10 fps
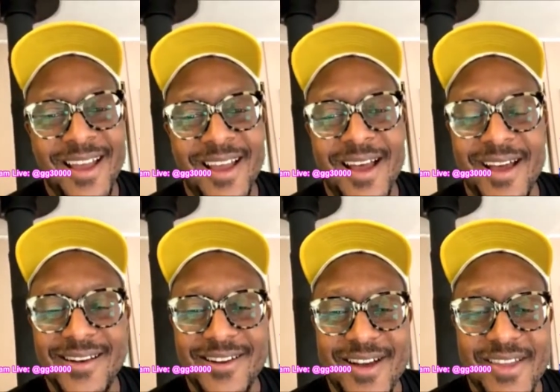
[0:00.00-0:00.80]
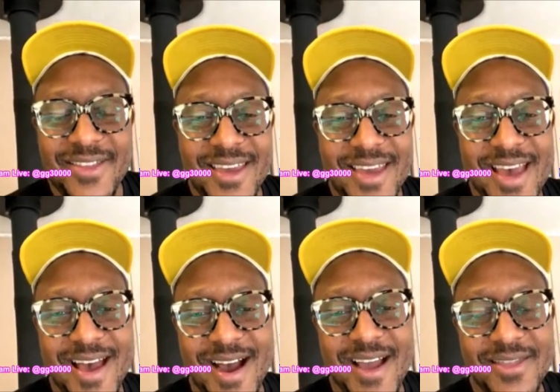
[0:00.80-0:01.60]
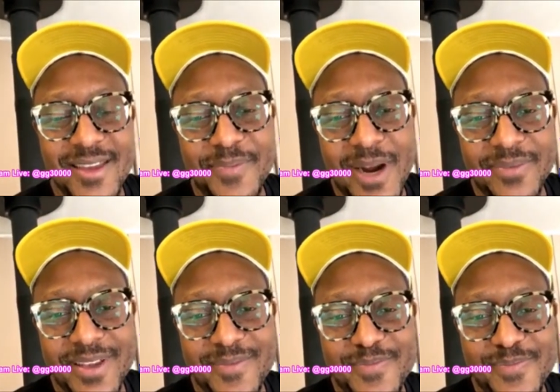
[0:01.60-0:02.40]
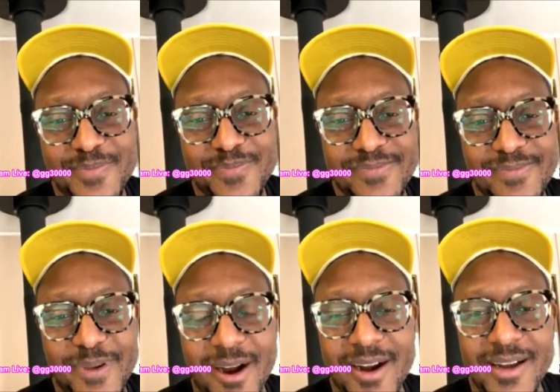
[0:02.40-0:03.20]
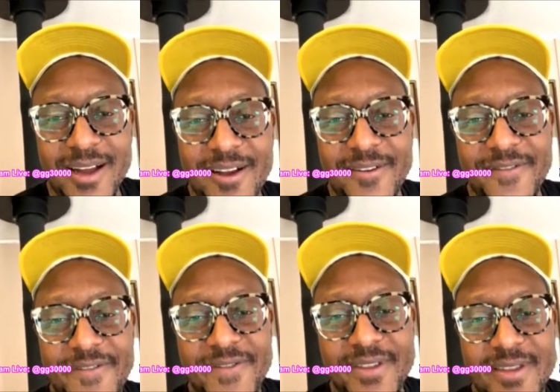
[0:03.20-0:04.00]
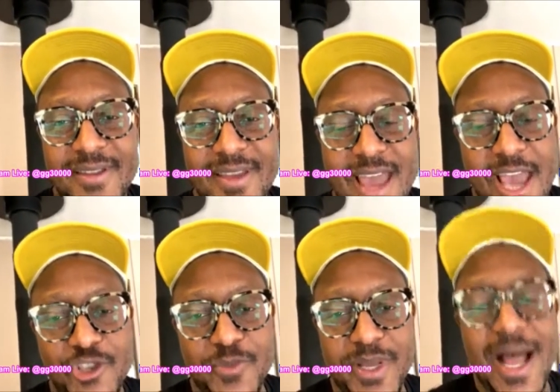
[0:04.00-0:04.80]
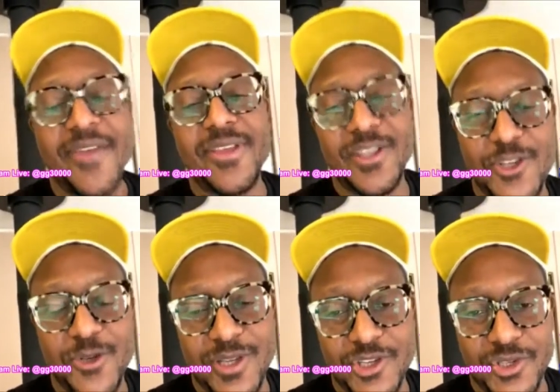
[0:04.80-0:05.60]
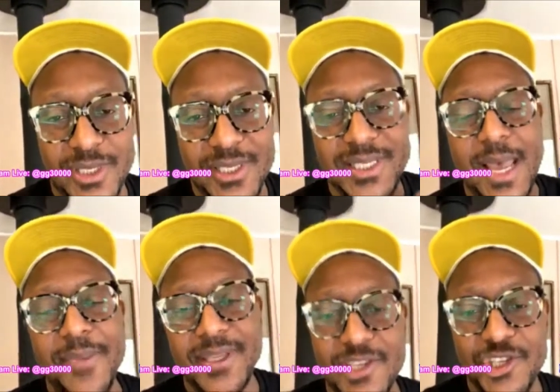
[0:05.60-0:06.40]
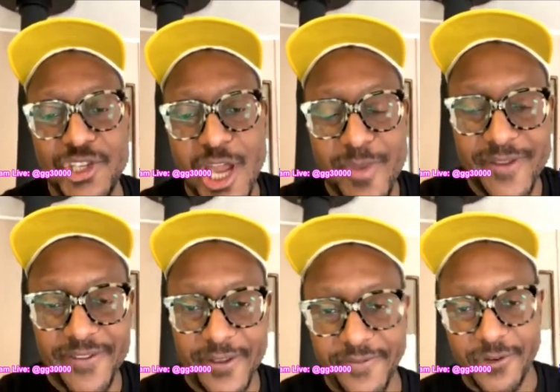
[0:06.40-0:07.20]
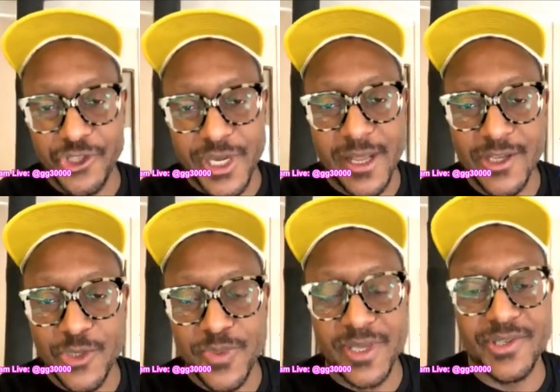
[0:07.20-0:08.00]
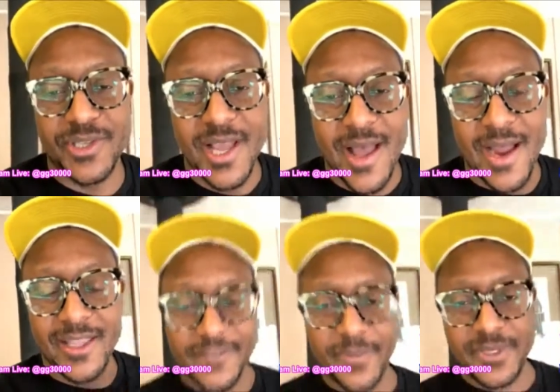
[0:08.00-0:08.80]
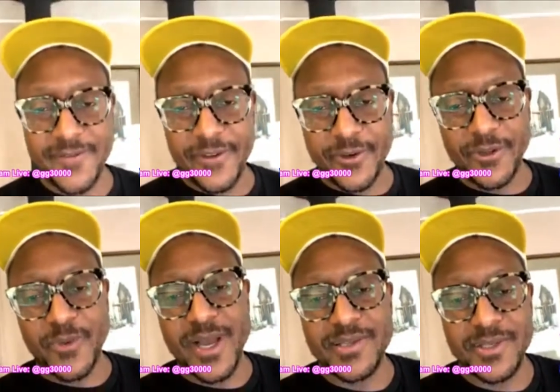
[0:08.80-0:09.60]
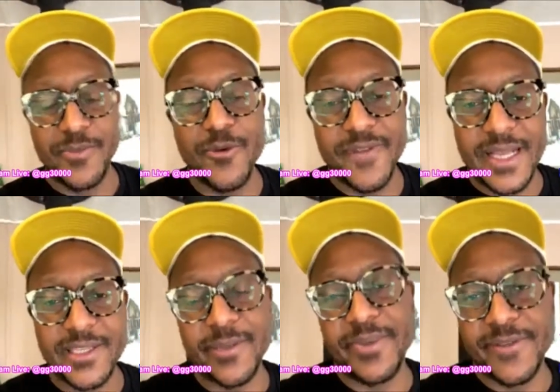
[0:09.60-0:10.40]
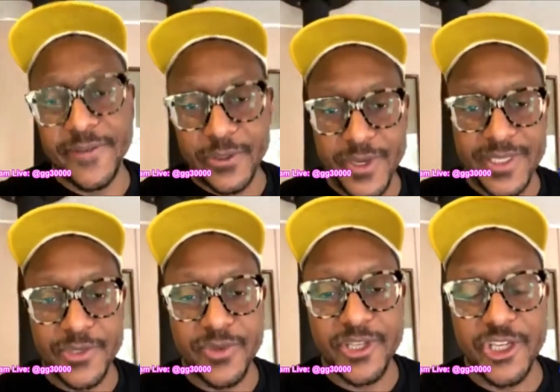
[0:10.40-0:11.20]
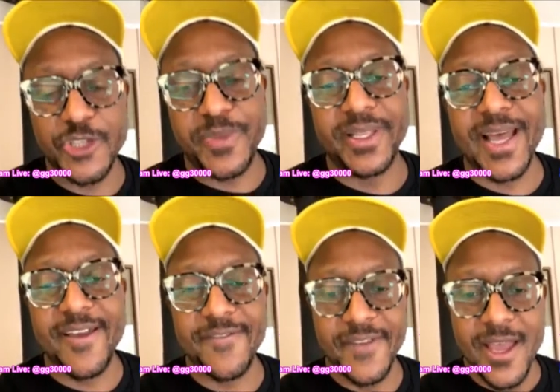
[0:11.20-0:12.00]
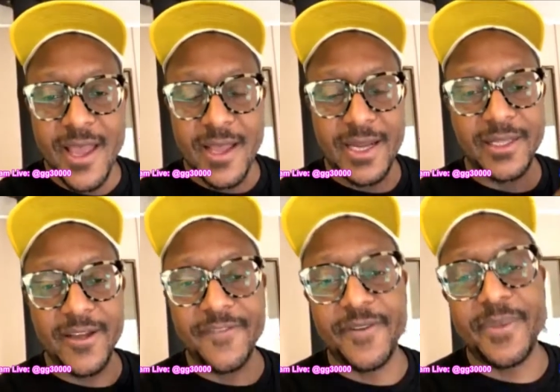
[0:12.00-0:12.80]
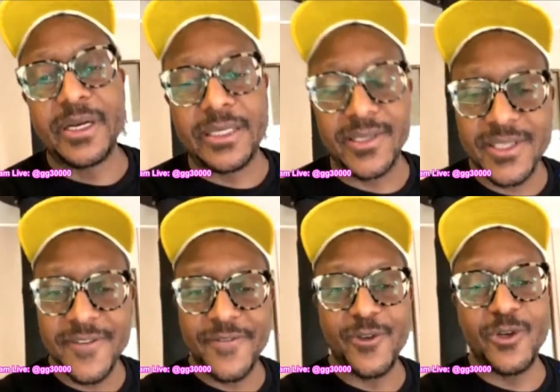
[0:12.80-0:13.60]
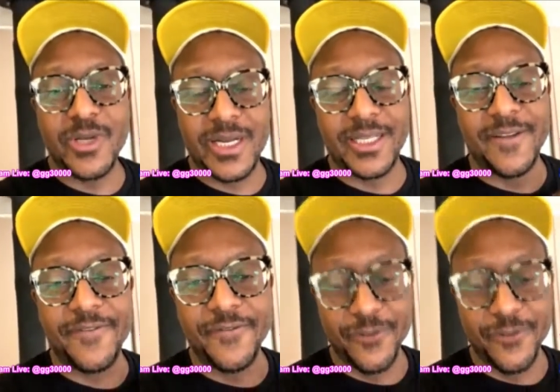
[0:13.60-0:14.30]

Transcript: don't know. I think probably part of the Haitian meal. I think two dishes. The salmon dish that I made for the first challenge, because I love the Pacific Northwest, and moving out to the Pacific Northwest has really changed my life. And I love American seafood, and I love fruit.